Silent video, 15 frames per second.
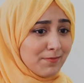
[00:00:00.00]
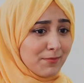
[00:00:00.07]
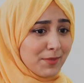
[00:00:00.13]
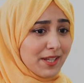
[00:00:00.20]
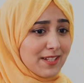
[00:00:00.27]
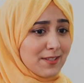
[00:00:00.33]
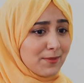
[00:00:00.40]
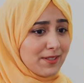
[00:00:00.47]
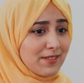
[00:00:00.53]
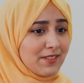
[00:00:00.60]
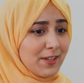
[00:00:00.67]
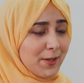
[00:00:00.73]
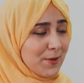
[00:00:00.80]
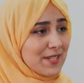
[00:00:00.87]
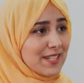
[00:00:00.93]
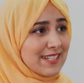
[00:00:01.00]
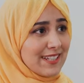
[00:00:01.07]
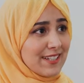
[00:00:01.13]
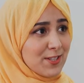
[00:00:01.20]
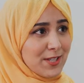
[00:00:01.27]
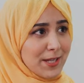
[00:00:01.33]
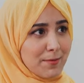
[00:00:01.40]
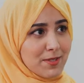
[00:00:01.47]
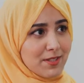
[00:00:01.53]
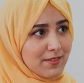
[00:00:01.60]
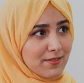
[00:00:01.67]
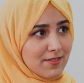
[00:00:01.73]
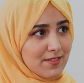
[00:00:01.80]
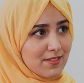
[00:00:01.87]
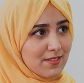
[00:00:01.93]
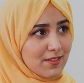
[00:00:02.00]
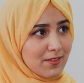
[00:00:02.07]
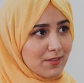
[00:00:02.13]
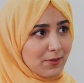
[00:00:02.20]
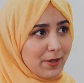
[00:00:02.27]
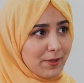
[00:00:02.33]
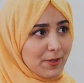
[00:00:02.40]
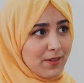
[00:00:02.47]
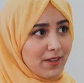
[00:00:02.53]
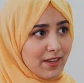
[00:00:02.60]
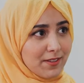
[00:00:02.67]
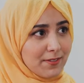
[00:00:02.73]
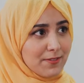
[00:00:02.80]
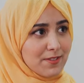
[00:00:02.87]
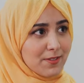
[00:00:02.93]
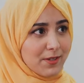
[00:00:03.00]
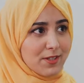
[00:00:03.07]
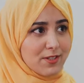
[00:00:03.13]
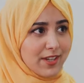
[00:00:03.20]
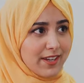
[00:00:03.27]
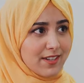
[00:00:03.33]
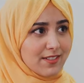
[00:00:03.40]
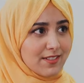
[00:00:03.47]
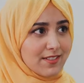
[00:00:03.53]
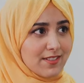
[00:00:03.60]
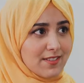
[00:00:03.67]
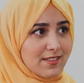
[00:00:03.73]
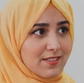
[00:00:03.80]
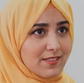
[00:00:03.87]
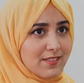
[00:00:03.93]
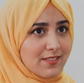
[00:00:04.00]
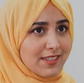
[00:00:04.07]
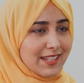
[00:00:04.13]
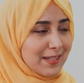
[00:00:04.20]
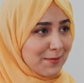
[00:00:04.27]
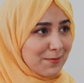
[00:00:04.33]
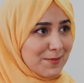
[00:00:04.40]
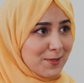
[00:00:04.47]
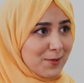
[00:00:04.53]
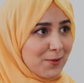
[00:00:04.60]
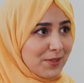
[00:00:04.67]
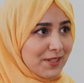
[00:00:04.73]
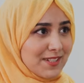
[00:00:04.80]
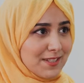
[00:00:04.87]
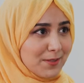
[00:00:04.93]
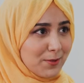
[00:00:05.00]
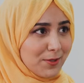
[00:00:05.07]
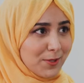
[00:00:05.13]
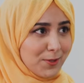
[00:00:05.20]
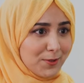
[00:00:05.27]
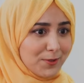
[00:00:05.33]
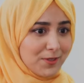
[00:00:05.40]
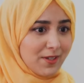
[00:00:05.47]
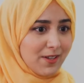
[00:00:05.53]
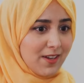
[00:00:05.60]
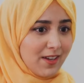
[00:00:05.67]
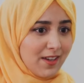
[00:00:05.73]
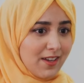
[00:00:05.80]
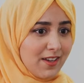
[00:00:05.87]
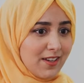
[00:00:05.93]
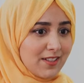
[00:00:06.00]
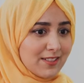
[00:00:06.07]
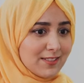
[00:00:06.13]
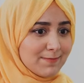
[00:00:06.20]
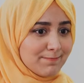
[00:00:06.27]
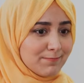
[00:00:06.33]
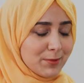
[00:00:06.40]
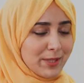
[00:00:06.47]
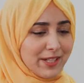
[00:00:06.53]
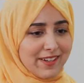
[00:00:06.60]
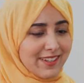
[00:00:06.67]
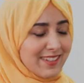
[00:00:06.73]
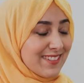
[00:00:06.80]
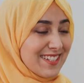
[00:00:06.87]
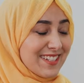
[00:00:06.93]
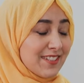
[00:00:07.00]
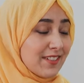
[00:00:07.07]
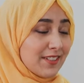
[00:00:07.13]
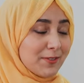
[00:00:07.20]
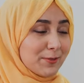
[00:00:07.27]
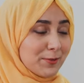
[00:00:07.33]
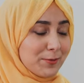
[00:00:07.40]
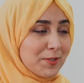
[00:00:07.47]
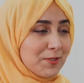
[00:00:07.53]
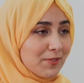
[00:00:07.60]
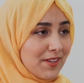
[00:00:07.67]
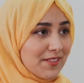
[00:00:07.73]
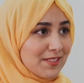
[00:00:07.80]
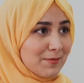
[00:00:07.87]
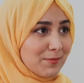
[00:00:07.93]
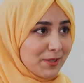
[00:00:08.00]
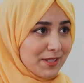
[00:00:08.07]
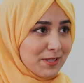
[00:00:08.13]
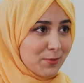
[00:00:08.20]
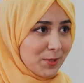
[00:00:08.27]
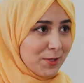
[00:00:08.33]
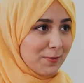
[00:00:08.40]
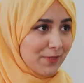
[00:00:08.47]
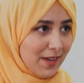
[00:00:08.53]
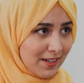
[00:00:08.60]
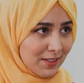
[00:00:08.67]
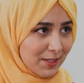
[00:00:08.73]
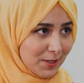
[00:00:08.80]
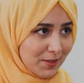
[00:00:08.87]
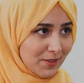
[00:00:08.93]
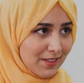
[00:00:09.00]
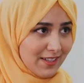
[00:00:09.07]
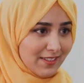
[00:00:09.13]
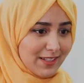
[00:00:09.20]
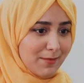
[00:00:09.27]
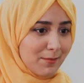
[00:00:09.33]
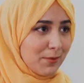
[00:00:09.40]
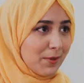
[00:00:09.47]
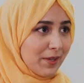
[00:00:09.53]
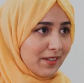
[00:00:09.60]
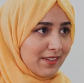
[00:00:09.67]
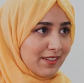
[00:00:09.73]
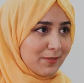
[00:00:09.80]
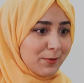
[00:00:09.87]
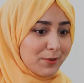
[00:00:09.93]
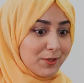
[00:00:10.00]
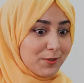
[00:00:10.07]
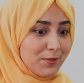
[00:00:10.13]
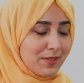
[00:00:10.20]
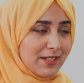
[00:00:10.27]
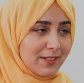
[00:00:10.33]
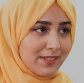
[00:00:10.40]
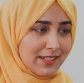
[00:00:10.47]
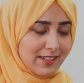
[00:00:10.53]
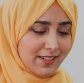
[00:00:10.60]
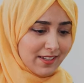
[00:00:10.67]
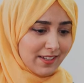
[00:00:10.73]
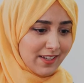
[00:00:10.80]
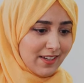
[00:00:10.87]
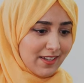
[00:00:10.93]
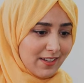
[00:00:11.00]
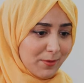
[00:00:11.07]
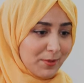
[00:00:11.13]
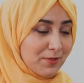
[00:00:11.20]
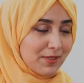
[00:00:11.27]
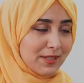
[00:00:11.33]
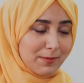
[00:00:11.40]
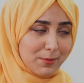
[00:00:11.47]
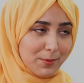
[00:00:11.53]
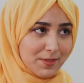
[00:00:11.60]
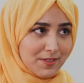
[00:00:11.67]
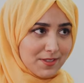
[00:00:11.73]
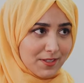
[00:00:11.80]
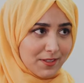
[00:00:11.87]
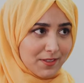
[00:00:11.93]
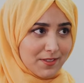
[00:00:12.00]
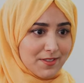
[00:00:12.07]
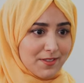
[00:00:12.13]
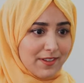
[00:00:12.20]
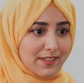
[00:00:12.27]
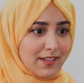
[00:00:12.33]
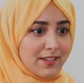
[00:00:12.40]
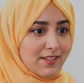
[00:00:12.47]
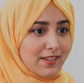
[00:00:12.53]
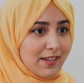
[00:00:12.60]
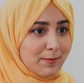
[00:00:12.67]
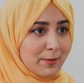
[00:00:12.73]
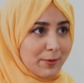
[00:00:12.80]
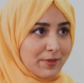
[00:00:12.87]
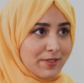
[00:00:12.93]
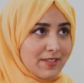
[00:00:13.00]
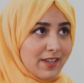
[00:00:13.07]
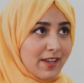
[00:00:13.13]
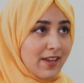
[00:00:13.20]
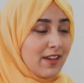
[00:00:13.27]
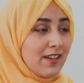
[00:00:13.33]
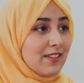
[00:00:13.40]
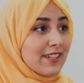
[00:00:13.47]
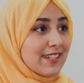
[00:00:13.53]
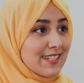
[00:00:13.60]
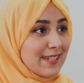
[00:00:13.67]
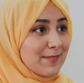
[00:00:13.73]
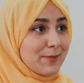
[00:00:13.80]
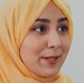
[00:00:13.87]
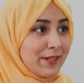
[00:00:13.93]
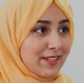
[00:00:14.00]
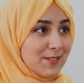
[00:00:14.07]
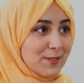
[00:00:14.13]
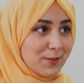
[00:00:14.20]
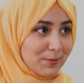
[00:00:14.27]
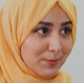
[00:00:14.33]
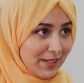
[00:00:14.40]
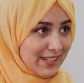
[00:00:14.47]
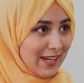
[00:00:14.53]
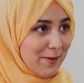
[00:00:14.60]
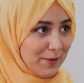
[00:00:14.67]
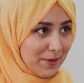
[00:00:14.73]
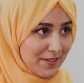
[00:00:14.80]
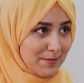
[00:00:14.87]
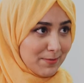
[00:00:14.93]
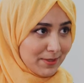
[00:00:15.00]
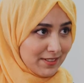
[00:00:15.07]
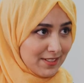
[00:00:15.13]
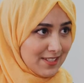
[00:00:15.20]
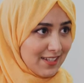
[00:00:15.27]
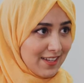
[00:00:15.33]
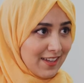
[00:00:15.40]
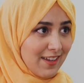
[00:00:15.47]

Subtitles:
because OCD shapeshifts throughout your life. So it changes themes according to what you're... Well, it's kind of almost random, but it's what you value at that point and what you really, really, what's really important to you. So at that time, I was looking to get married to my now husband,